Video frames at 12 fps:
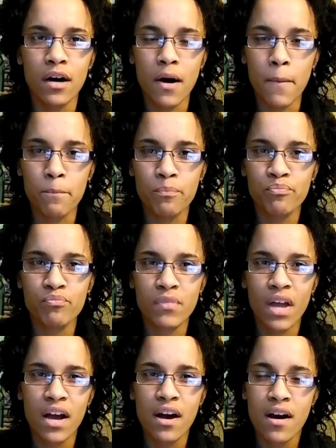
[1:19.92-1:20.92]
um,
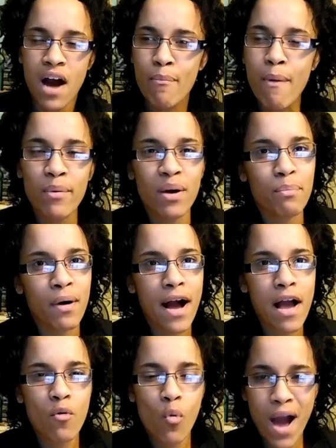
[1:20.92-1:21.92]
pumpkin
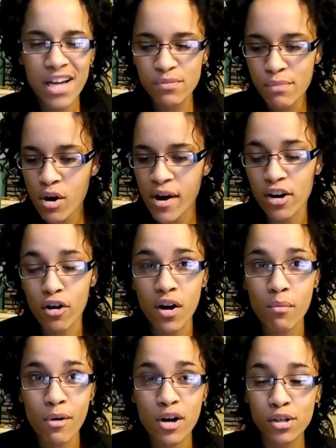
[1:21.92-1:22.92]
pie, wax melt, and
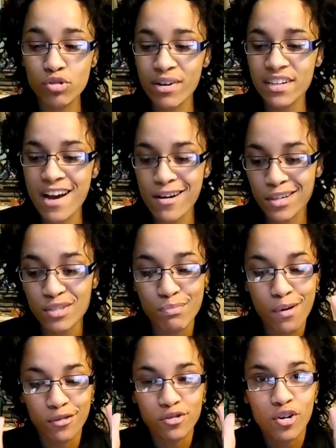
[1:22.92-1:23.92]
all burners right now, and it
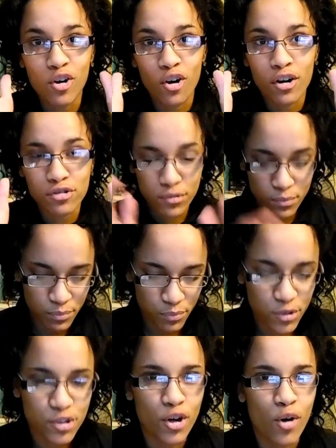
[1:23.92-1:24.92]
smells awesome.
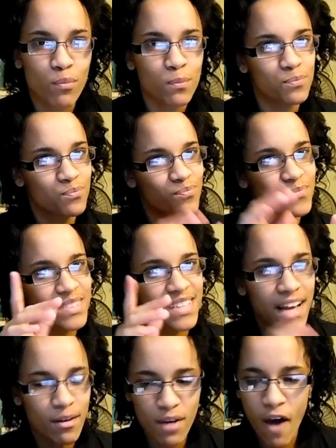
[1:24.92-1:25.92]
So,
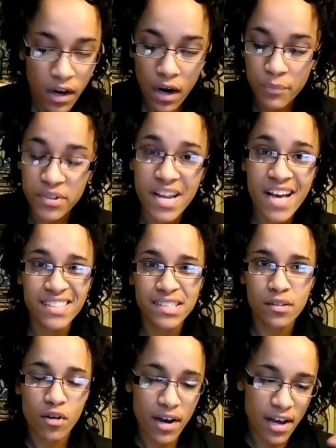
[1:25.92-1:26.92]
yeah. Um, the
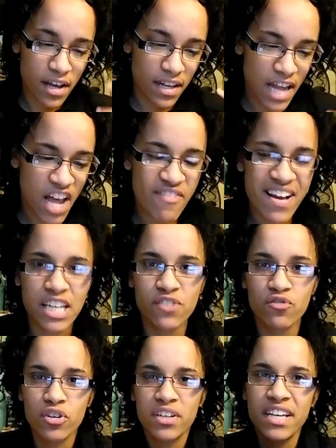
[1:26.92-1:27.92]
next life
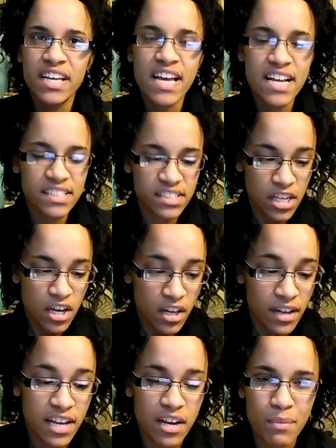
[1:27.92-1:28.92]
hack is for kids.
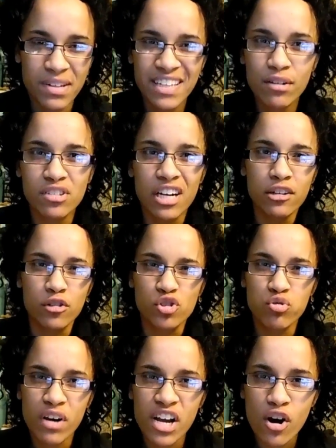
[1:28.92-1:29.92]
I, I think it was
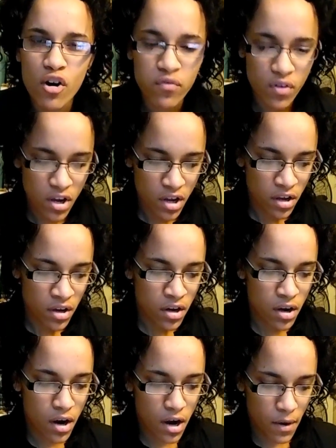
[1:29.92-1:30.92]
under 12.
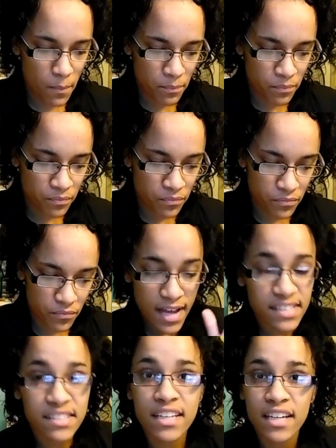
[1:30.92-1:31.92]
Um,
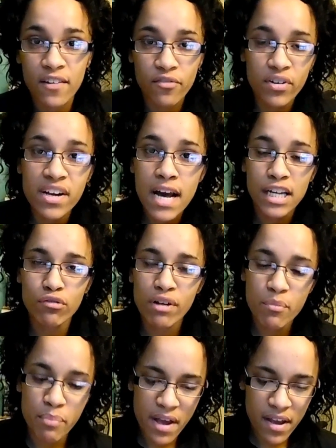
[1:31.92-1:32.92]
kids can get a free
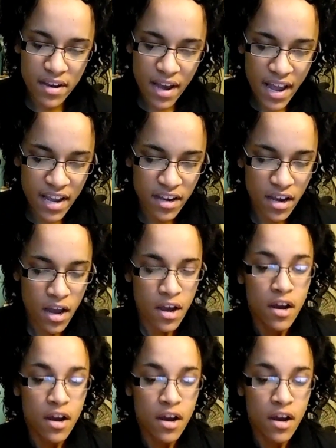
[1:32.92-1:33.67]
Halloween pancake